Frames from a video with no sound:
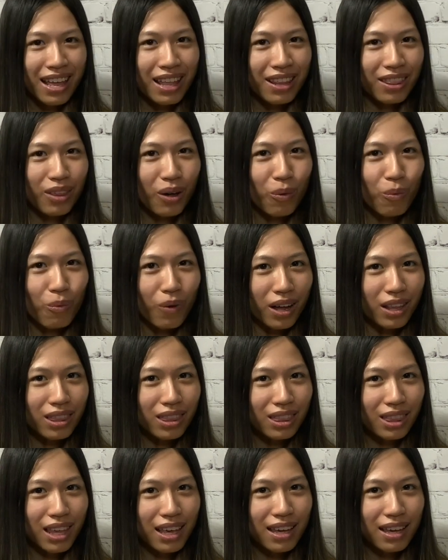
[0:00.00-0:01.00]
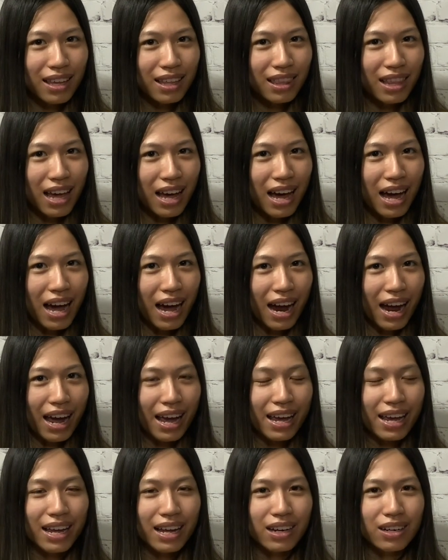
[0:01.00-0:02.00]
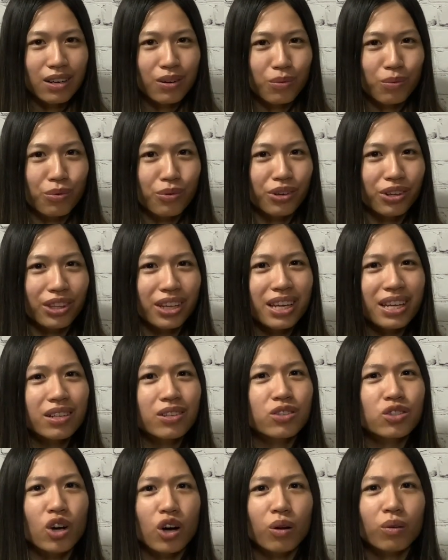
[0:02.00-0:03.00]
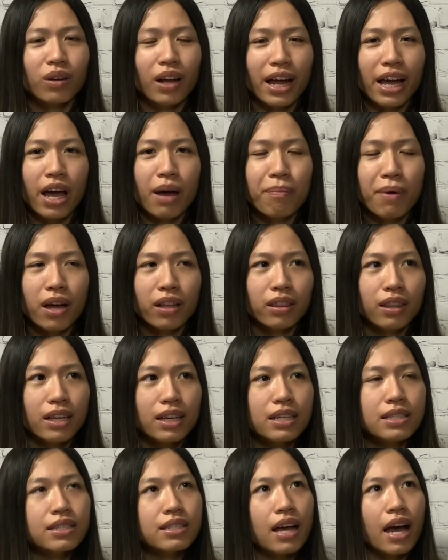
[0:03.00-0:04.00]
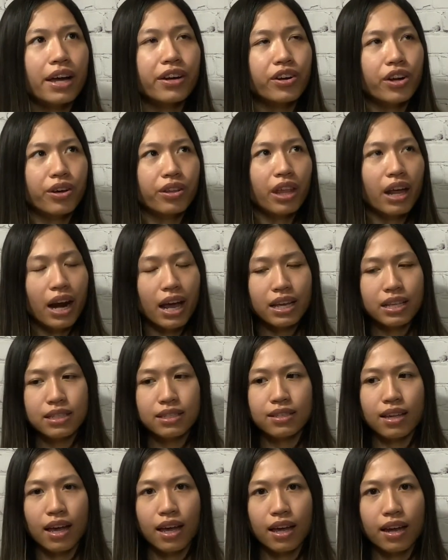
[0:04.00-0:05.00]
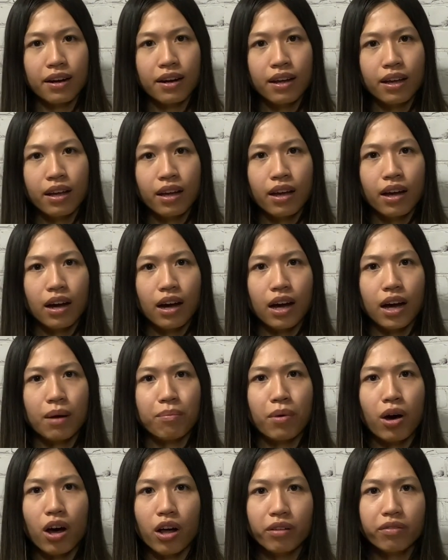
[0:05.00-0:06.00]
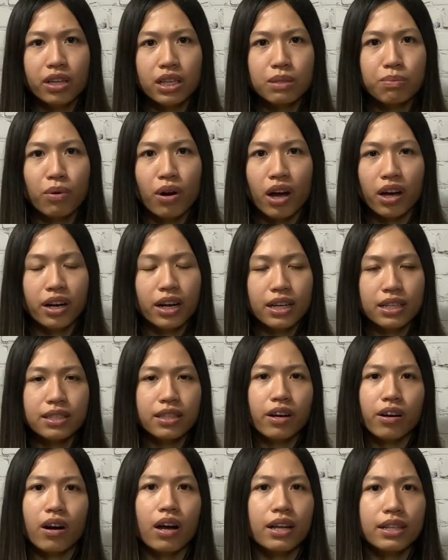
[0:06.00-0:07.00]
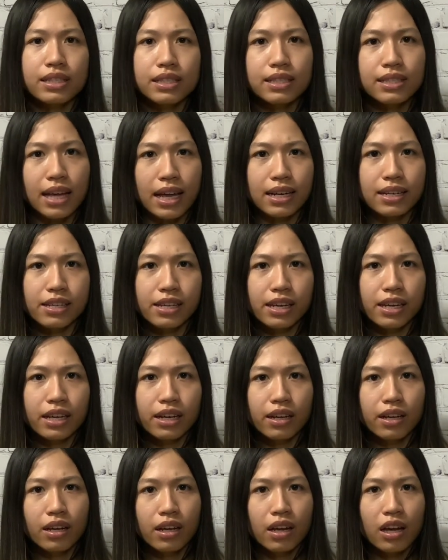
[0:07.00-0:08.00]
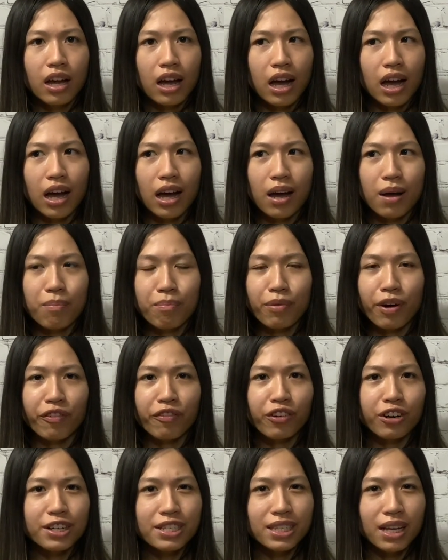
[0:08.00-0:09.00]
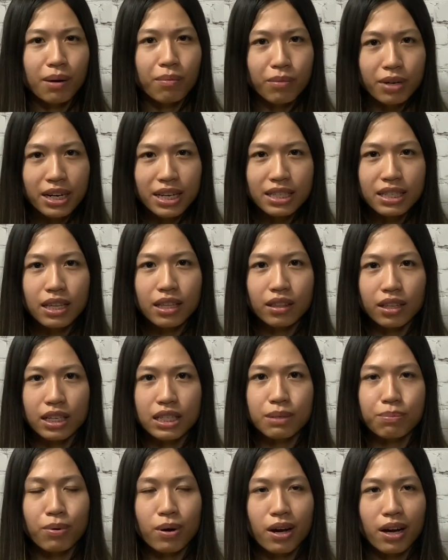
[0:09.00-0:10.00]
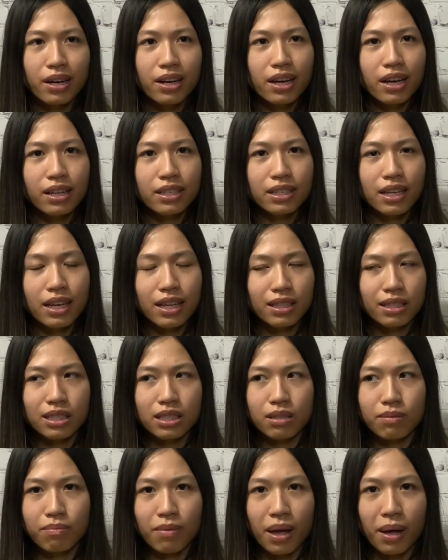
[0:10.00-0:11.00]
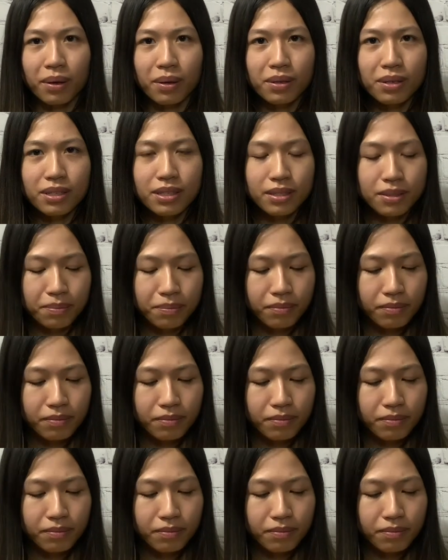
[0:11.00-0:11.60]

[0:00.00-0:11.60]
The one thing that I really don't like about this, I know that I said um, all these products, they're unscented, um, but for some reason this product, it smells.